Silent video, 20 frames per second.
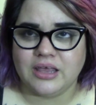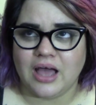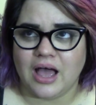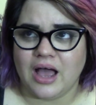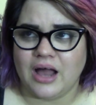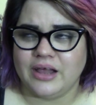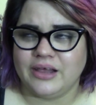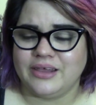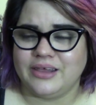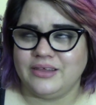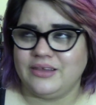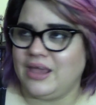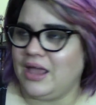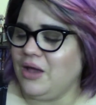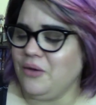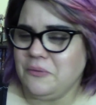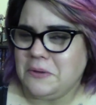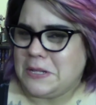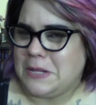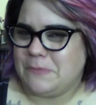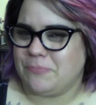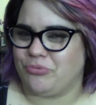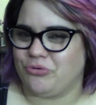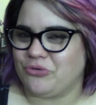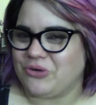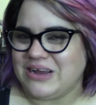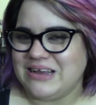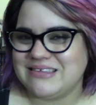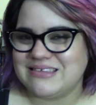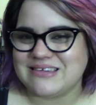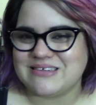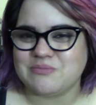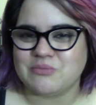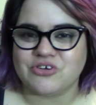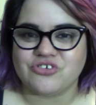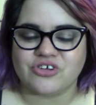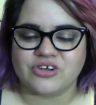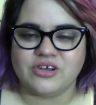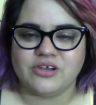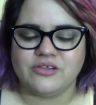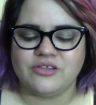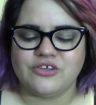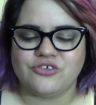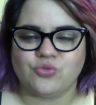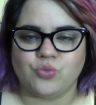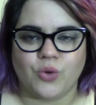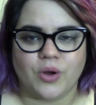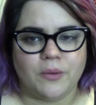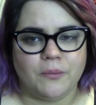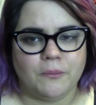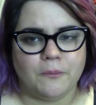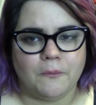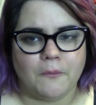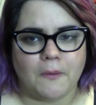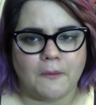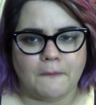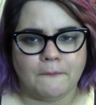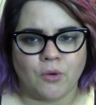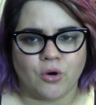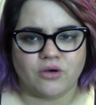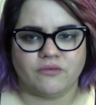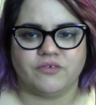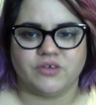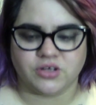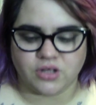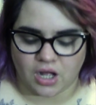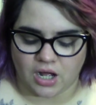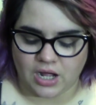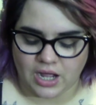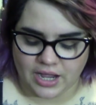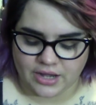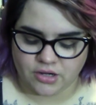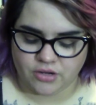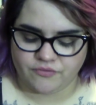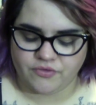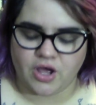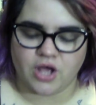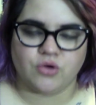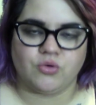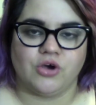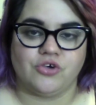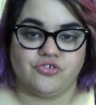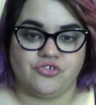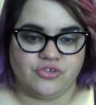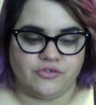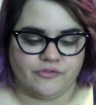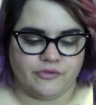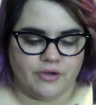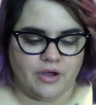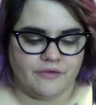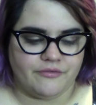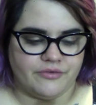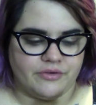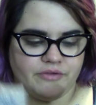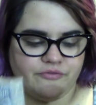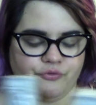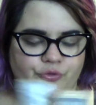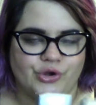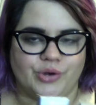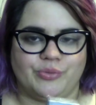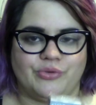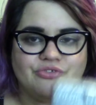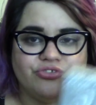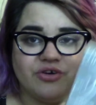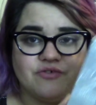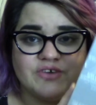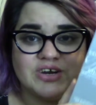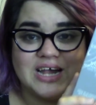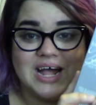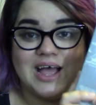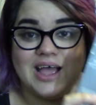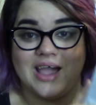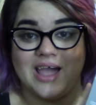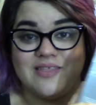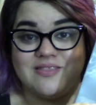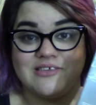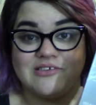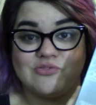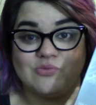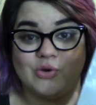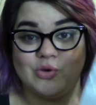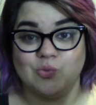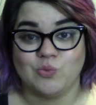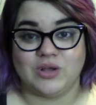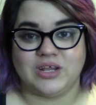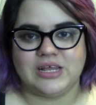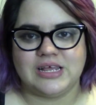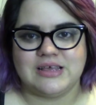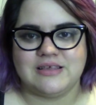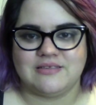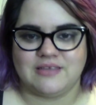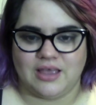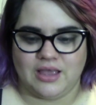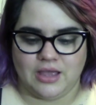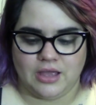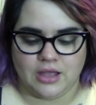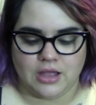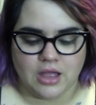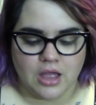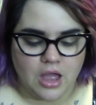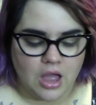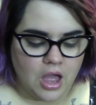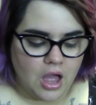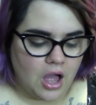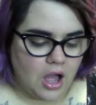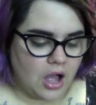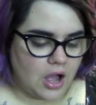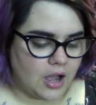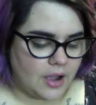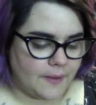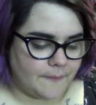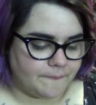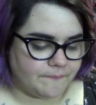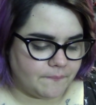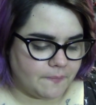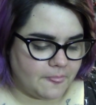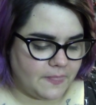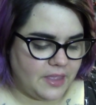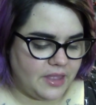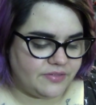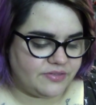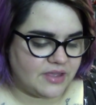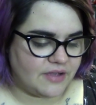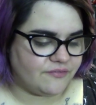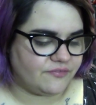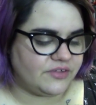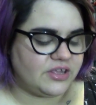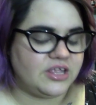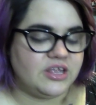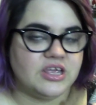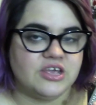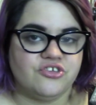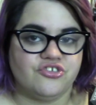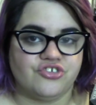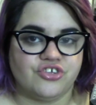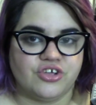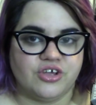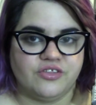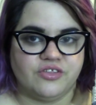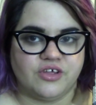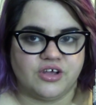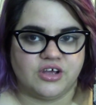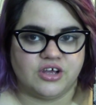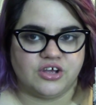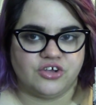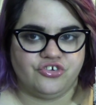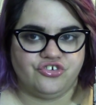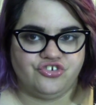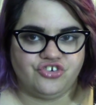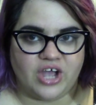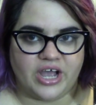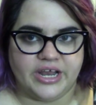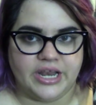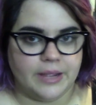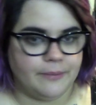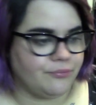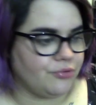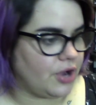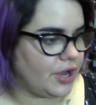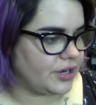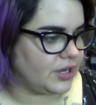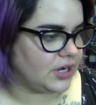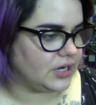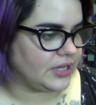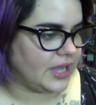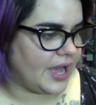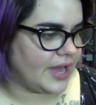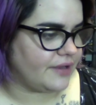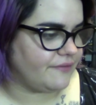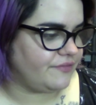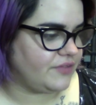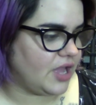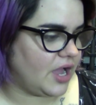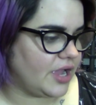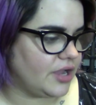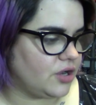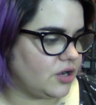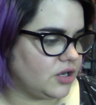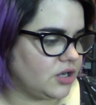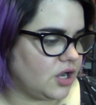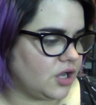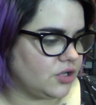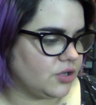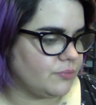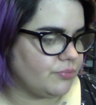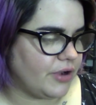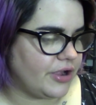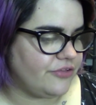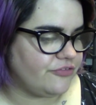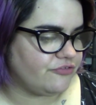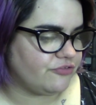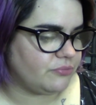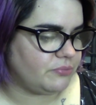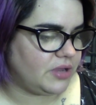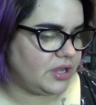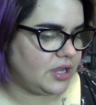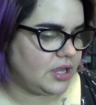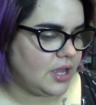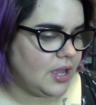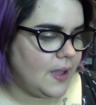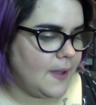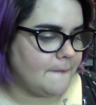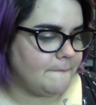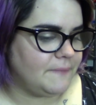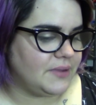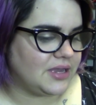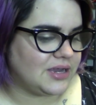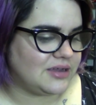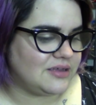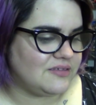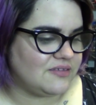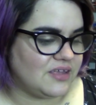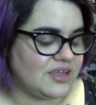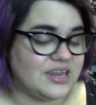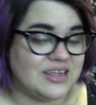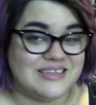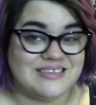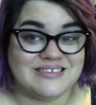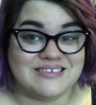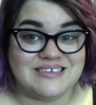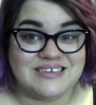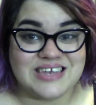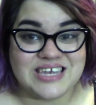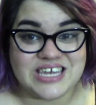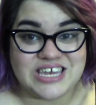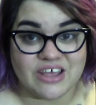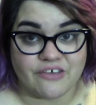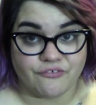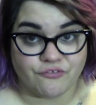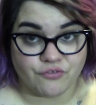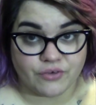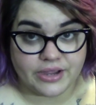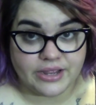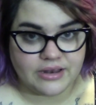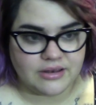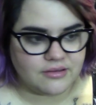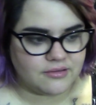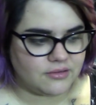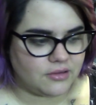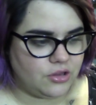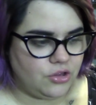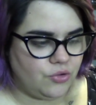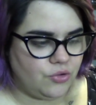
I can't really praise this one more of a lot. I know I've got questions of an affordable silver dye, and this one really is it. It definitely is the shining product out of the Ion Color Brights for me because it is different.